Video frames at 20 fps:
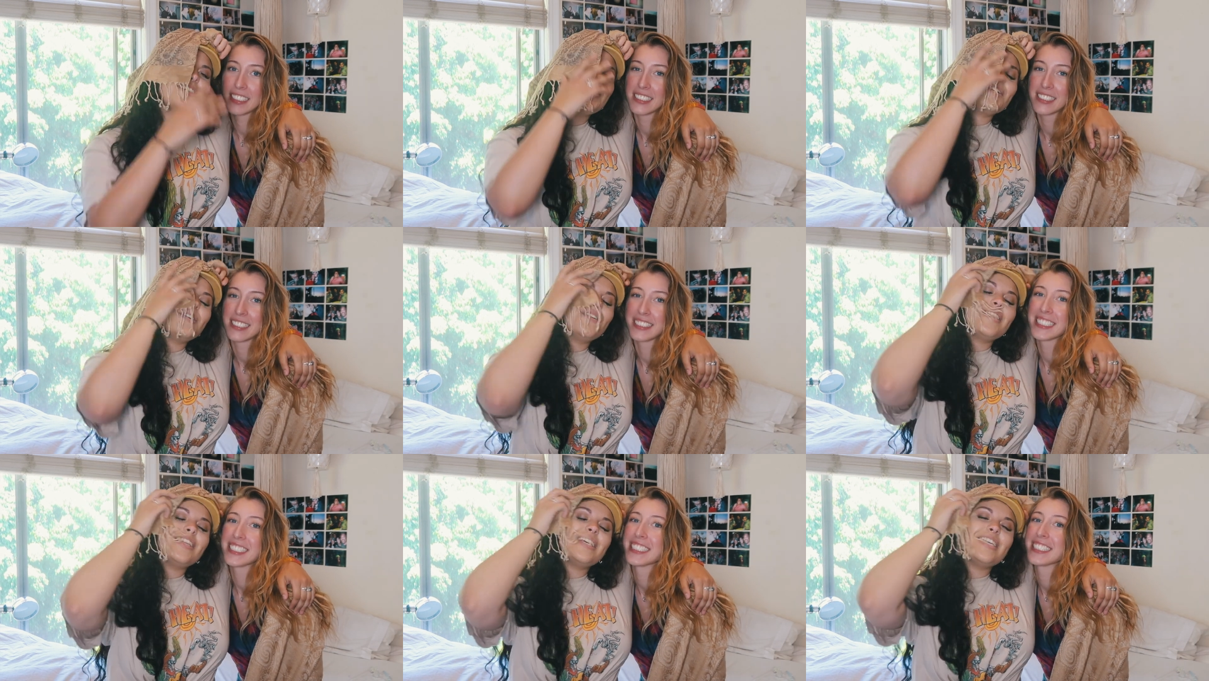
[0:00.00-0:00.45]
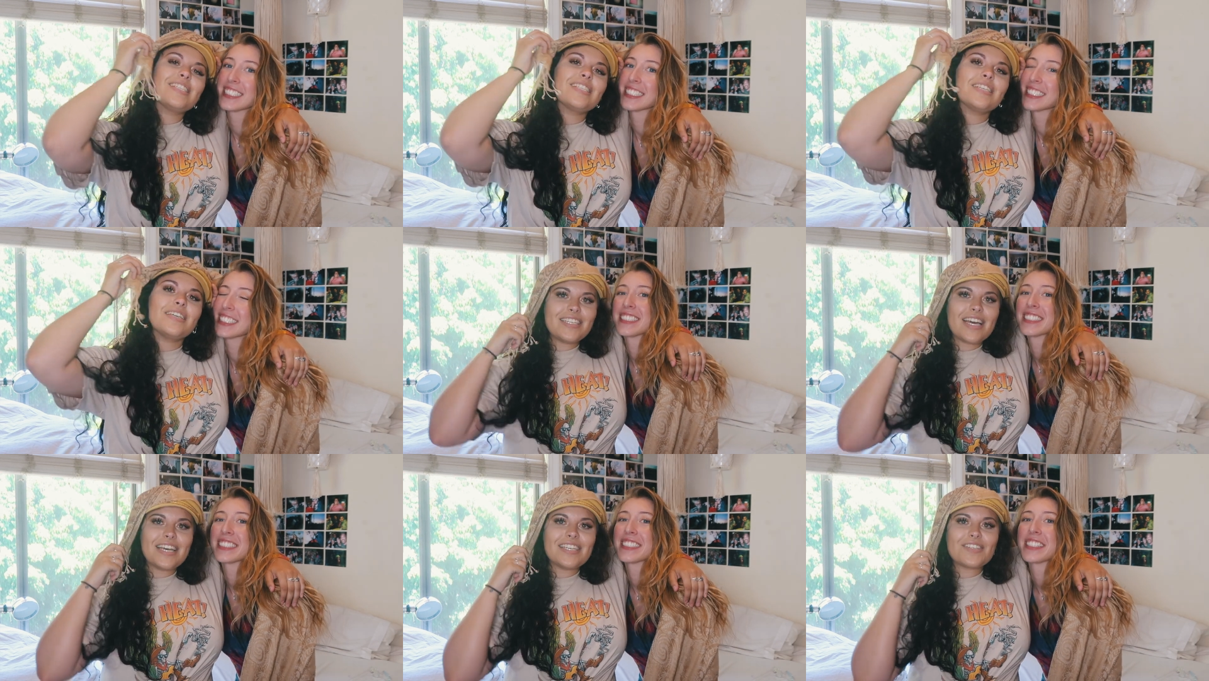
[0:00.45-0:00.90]
Speaker 1: to
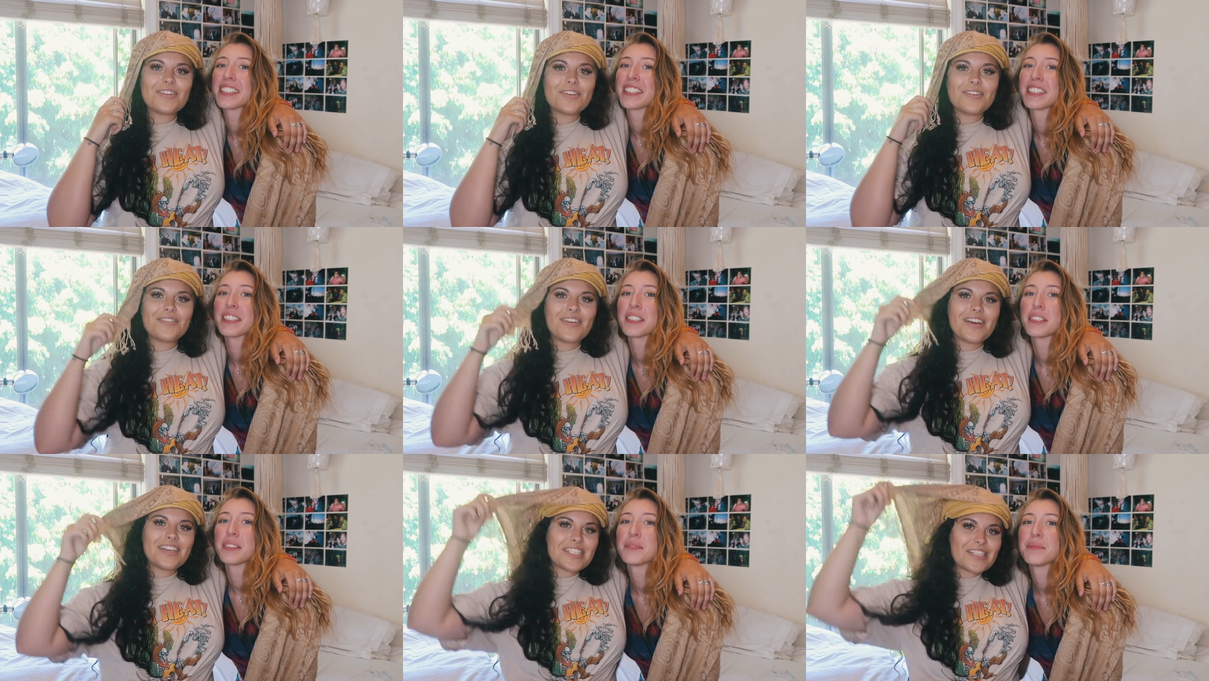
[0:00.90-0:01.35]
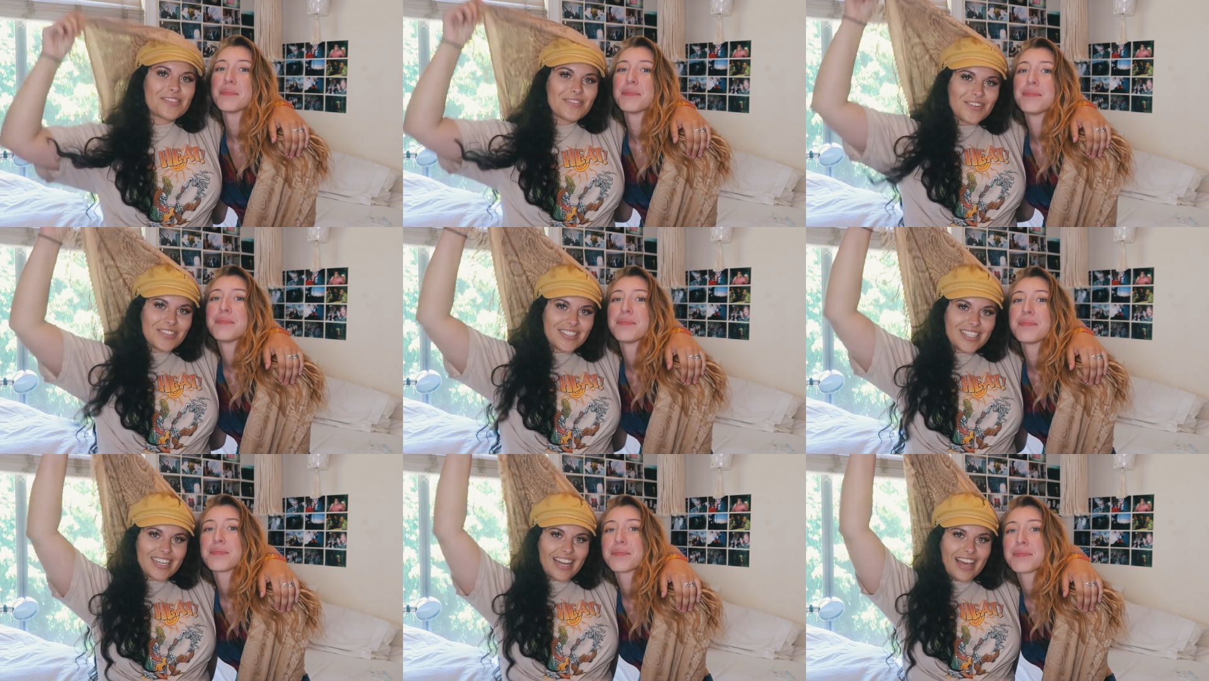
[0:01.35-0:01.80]
this desert
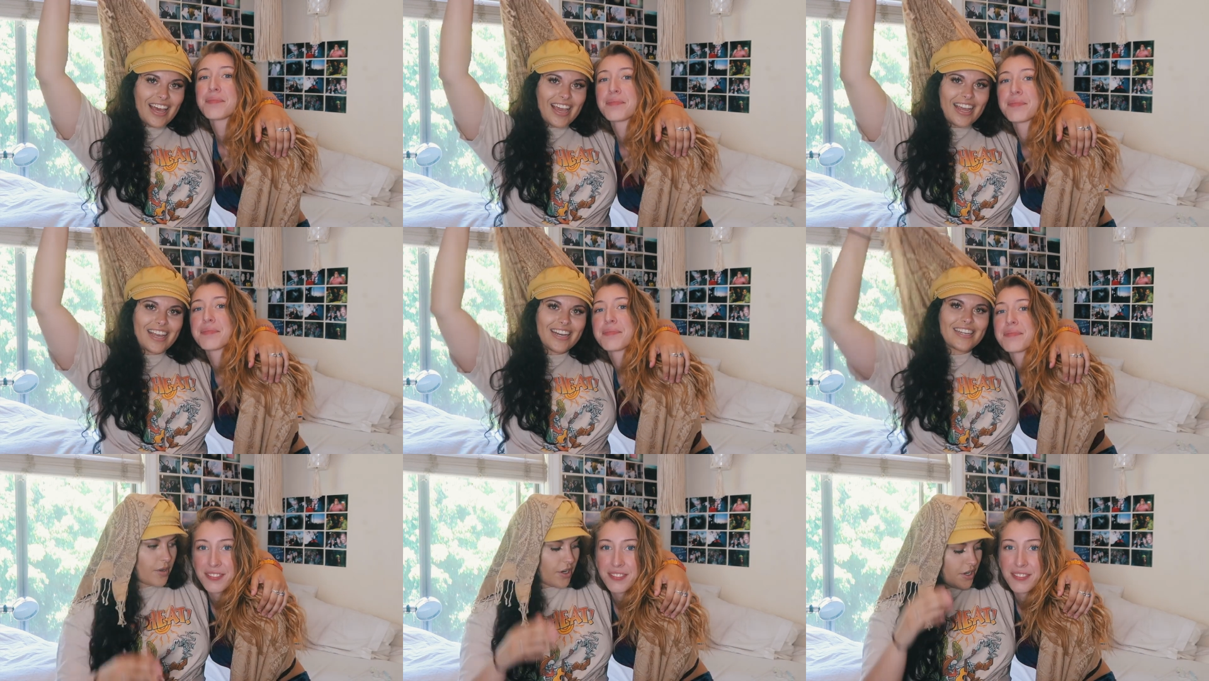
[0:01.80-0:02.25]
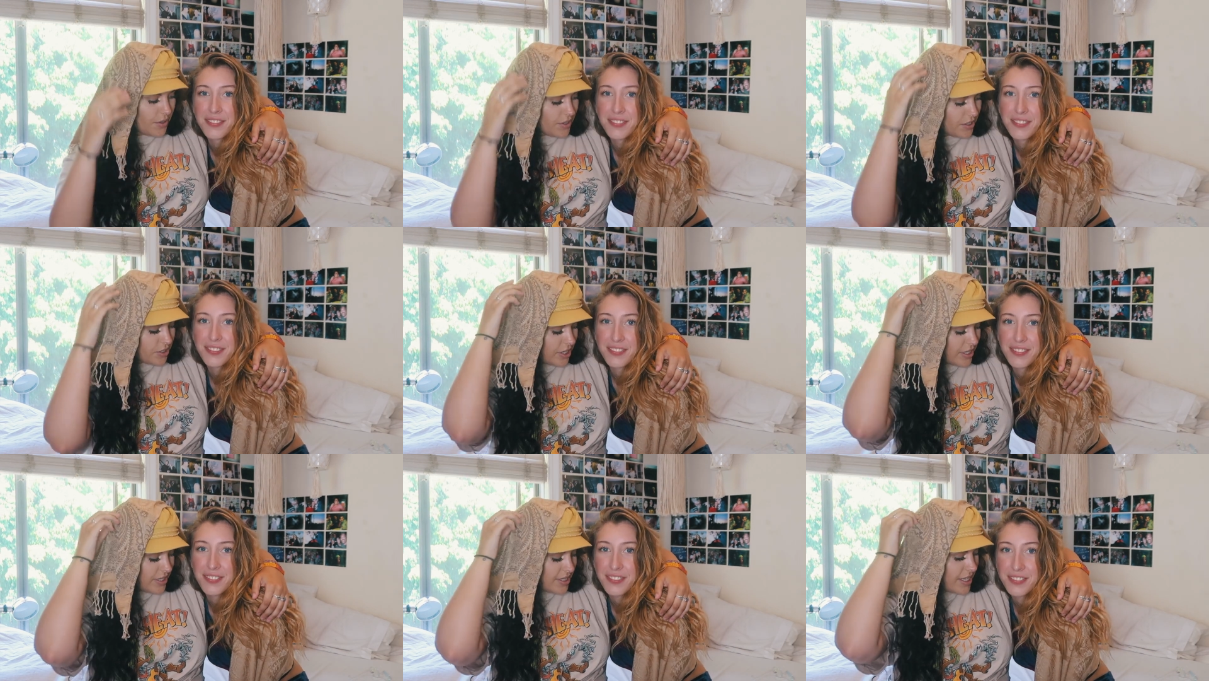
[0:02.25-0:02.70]
festival tonight. Are
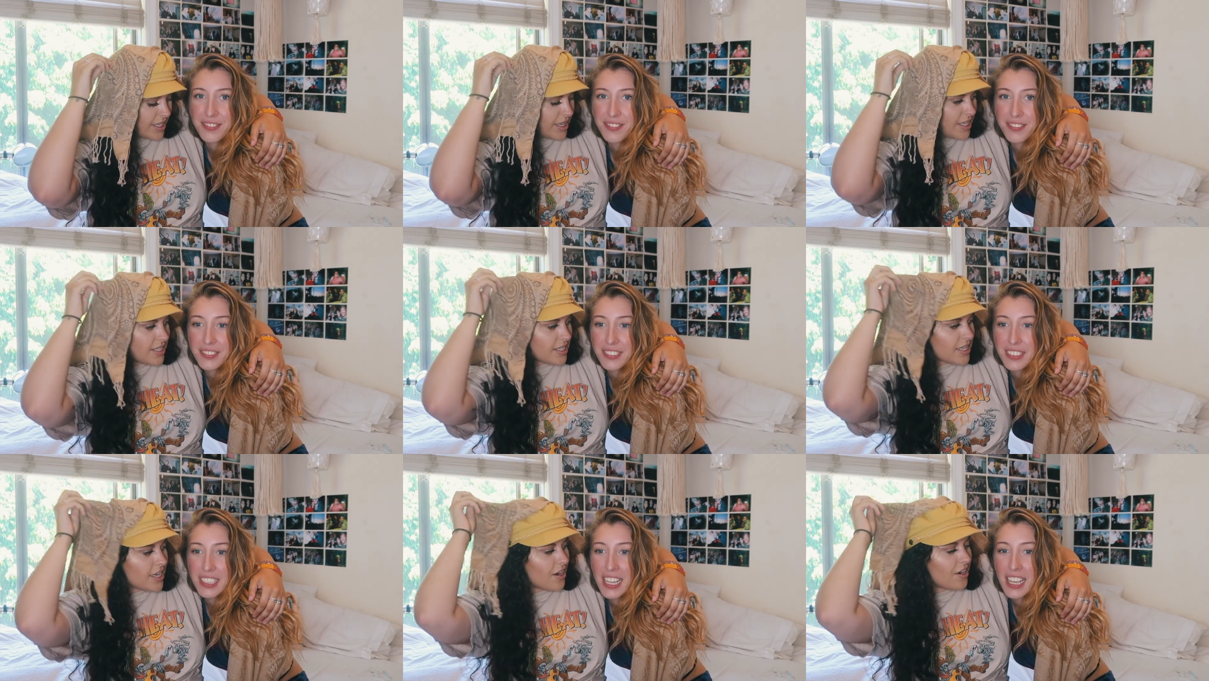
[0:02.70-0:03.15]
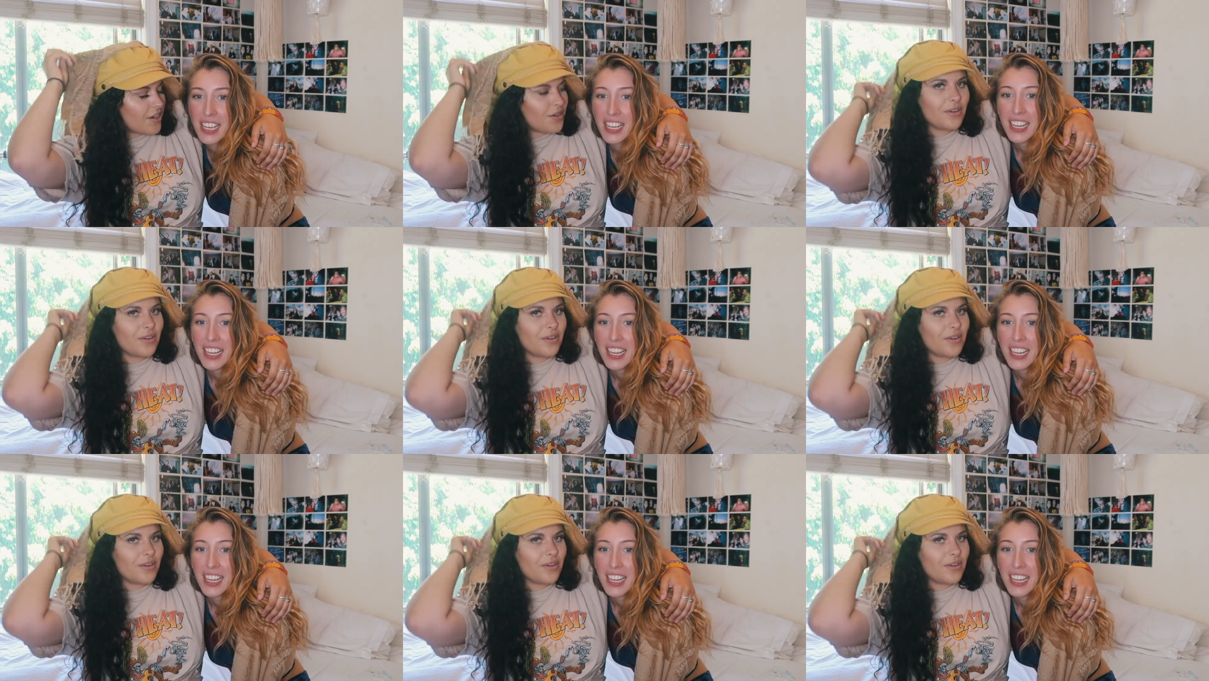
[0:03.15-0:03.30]
you gonna dress like this there, or are